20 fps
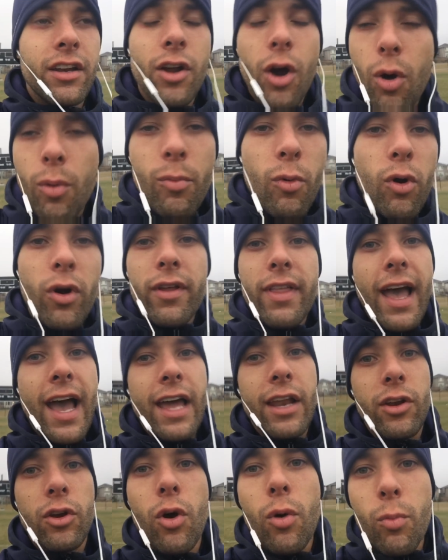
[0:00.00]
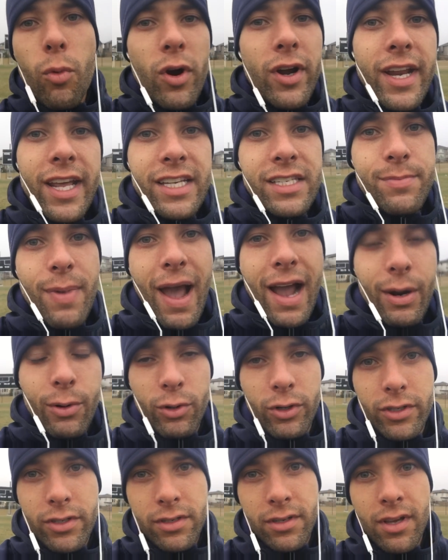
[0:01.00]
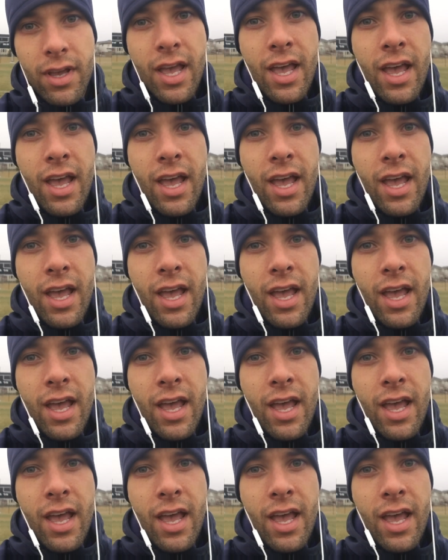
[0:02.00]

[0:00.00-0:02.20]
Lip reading: No more of that. No more days backwards.